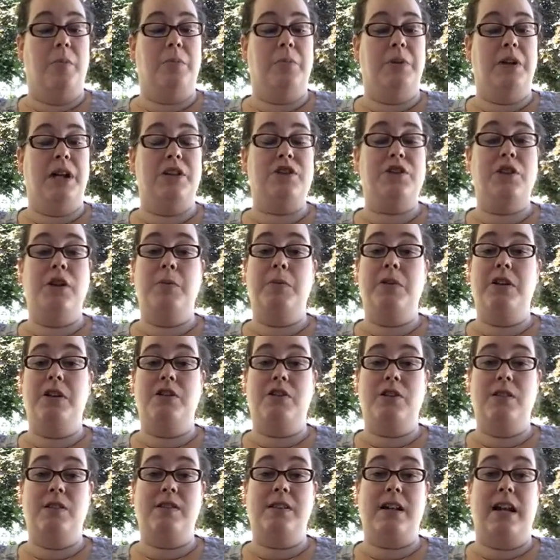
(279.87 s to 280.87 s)
Blushing
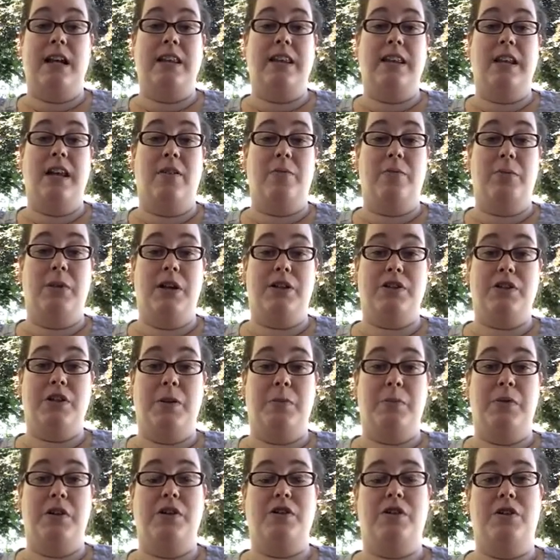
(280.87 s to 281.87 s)
peaches. I love
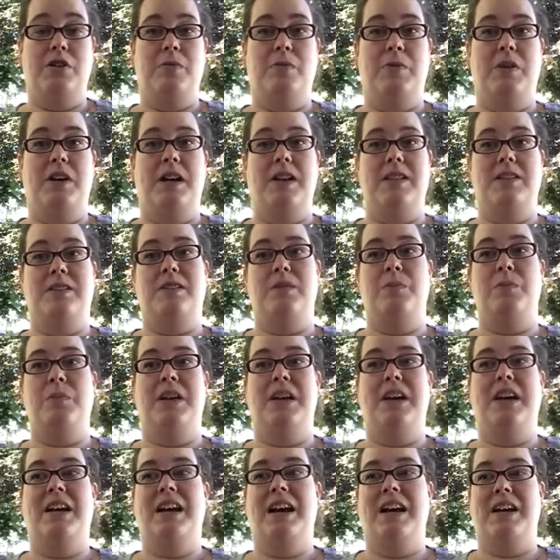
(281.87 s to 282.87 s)
blushing peaches because to
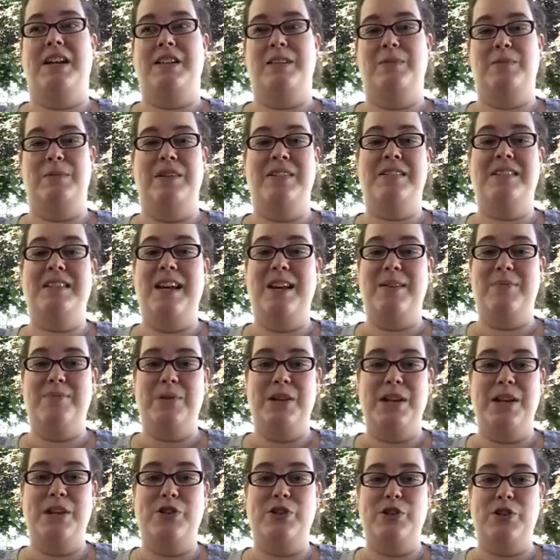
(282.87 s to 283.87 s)
me it kind of smells like
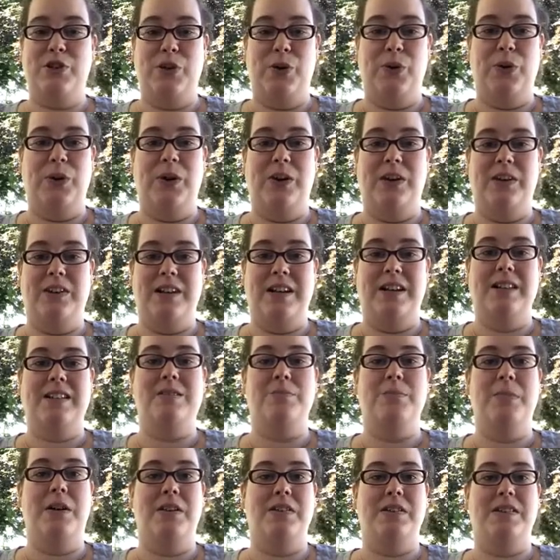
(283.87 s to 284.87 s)
peach yogurt. It
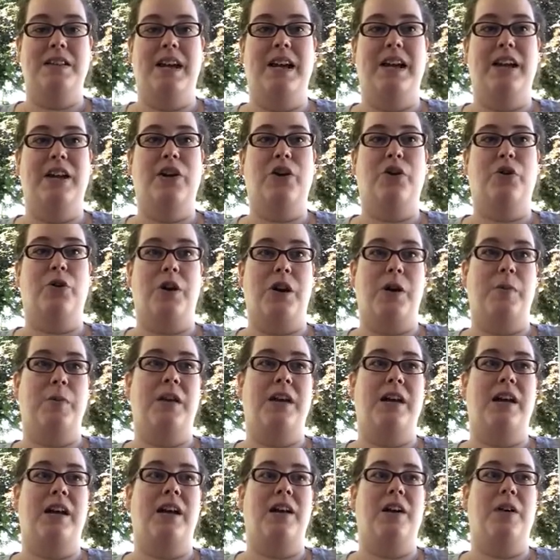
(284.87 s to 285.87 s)
smells like
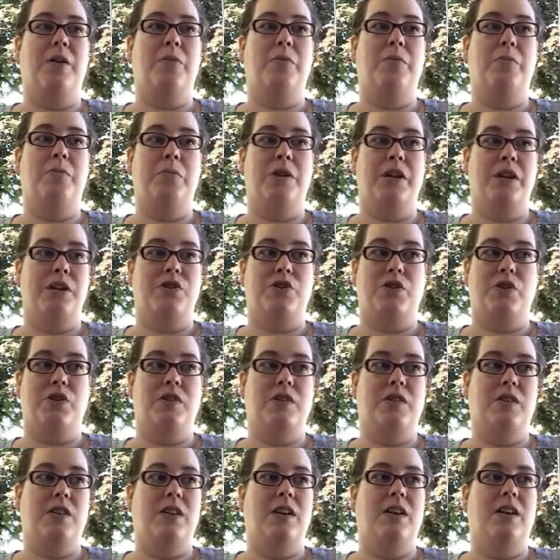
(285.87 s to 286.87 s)
creamy
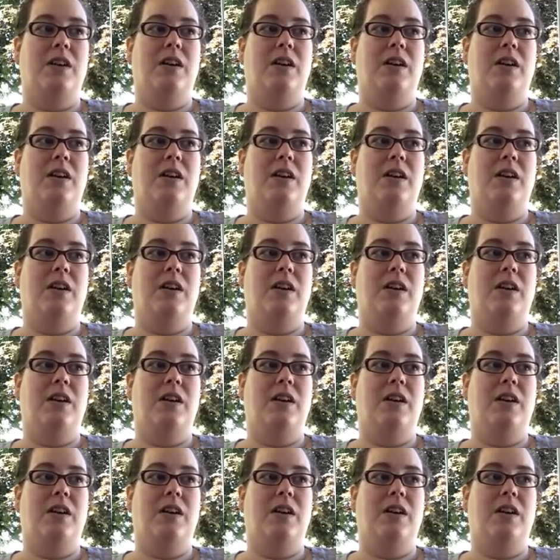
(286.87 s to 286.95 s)
peaches.